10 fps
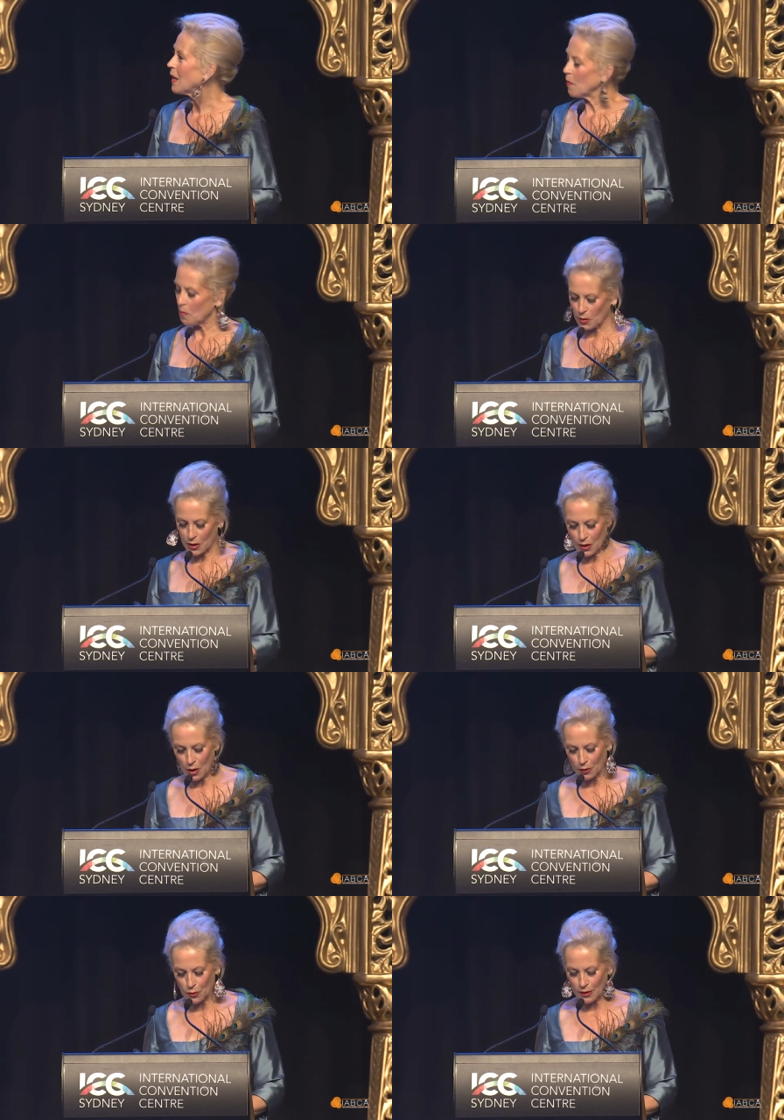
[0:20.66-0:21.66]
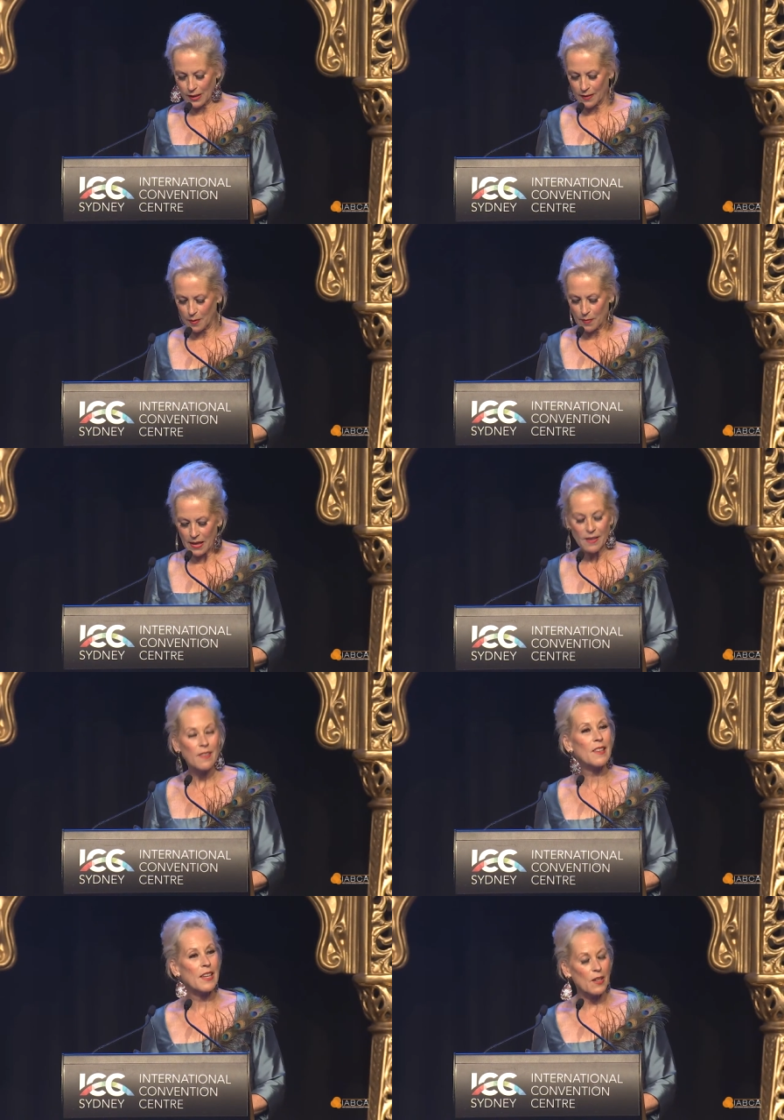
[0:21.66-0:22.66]
Multiculturalism,
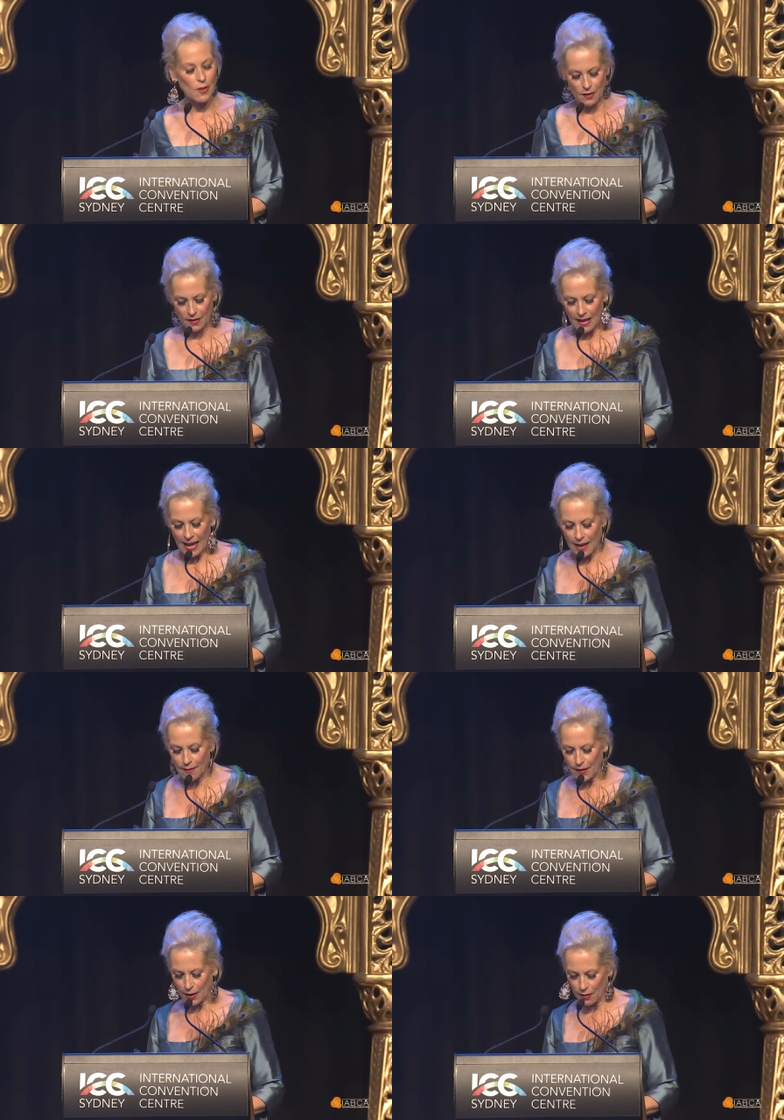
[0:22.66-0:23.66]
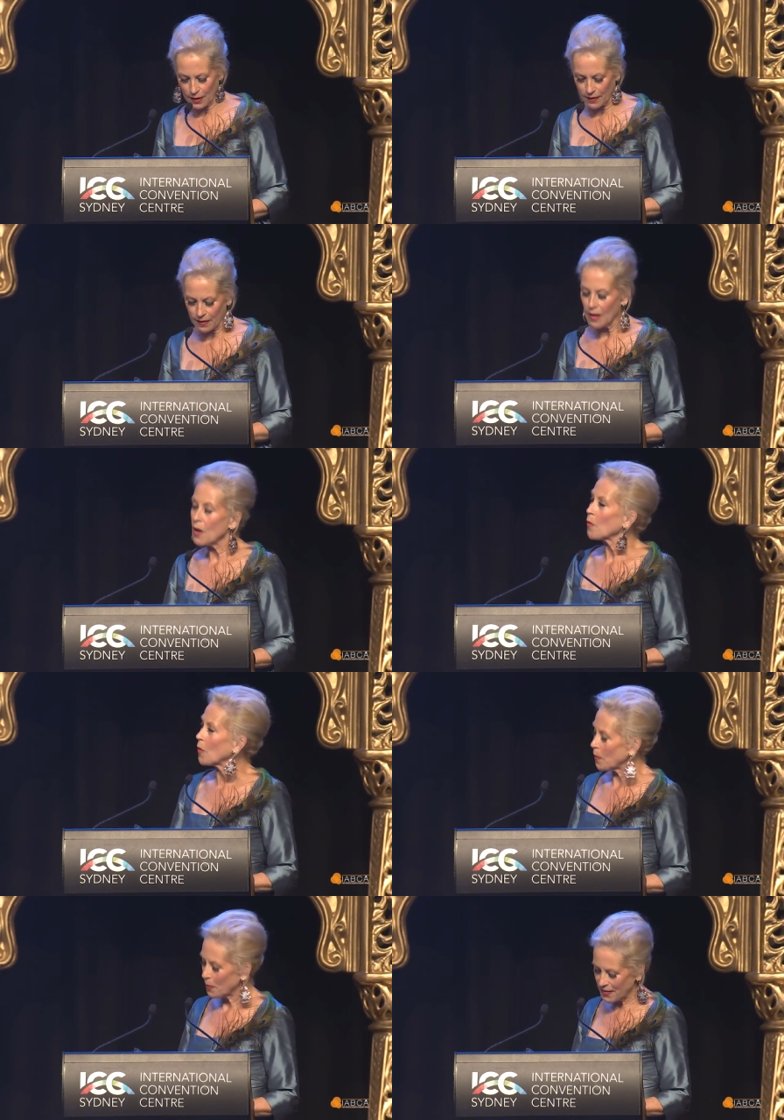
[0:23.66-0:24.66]
Seniors and Veterans,
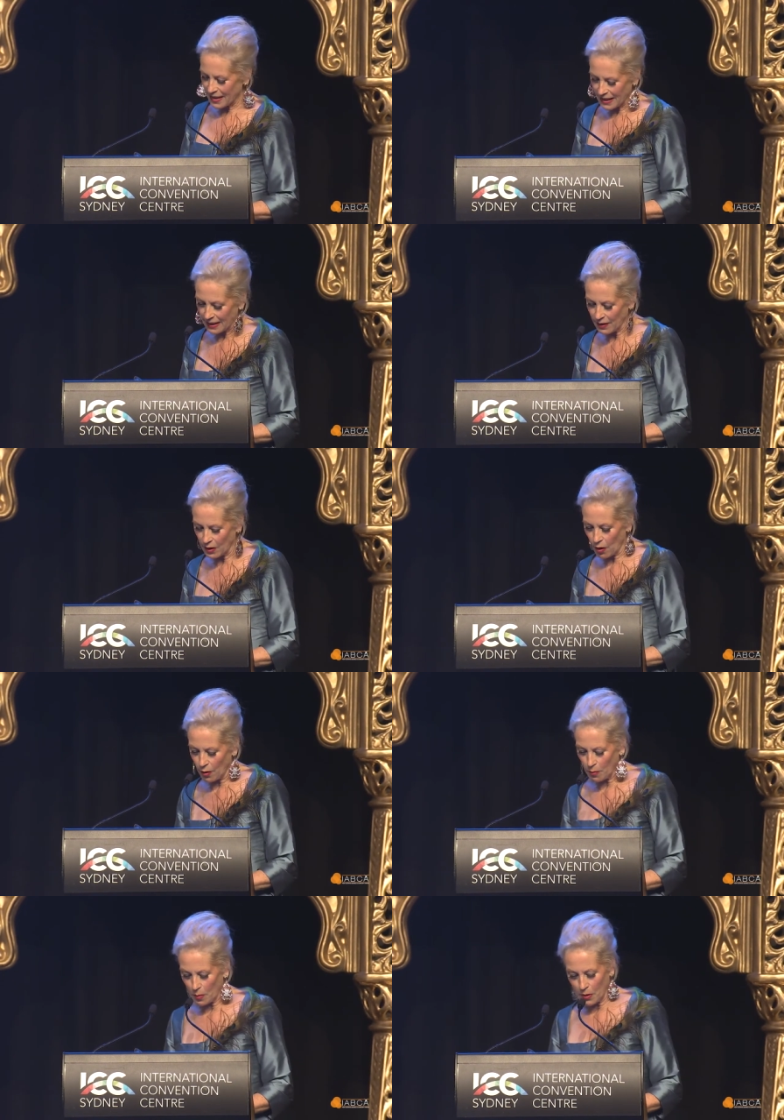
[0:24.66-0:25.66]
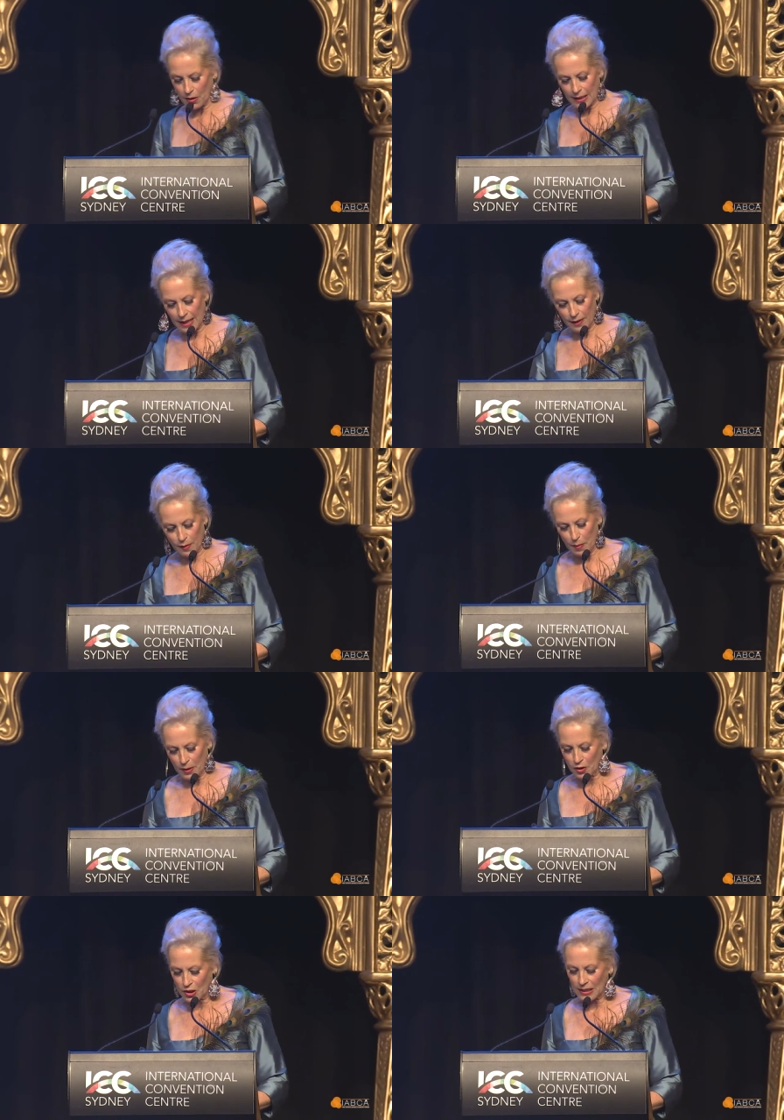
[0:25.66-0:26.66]
representing the Honourable Gladys
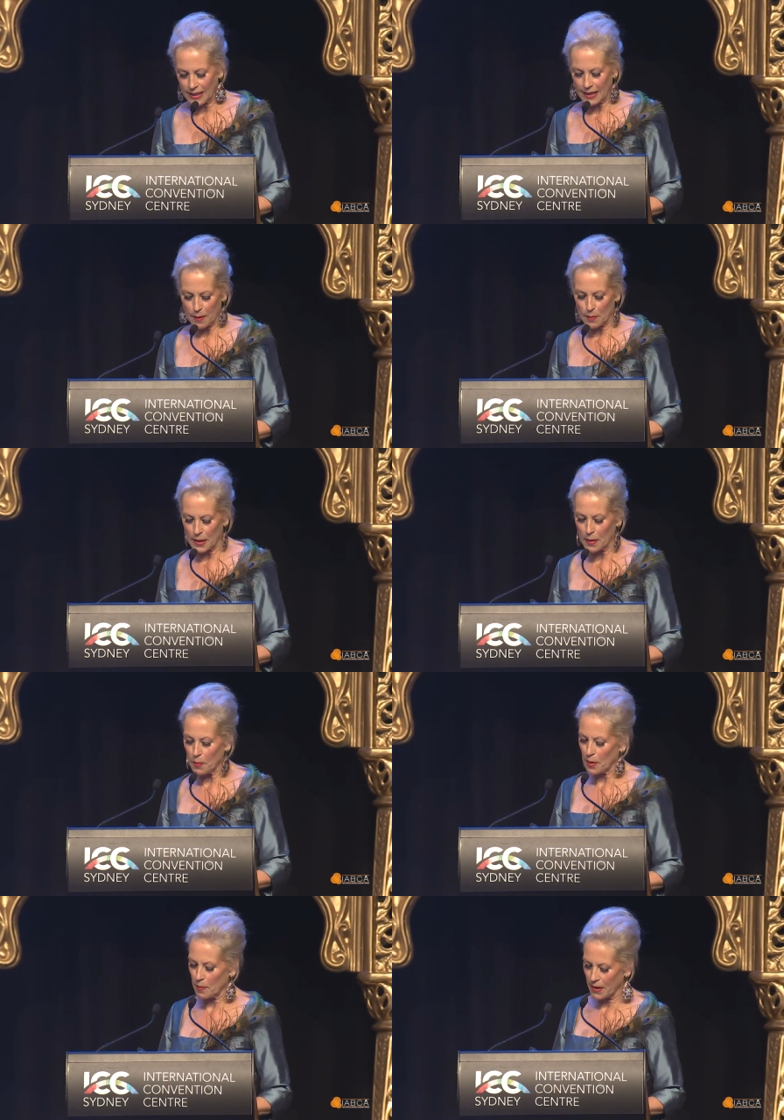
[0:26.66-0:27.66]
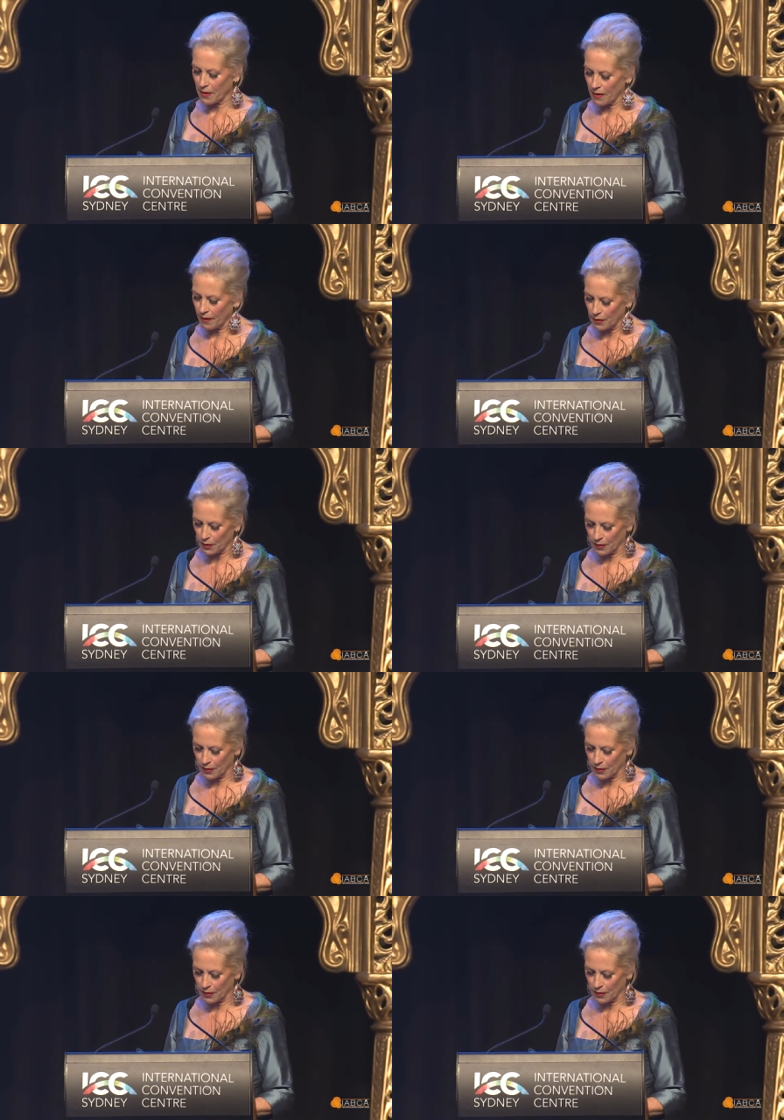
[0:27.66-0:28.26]
Berejiklian MP, Premier of New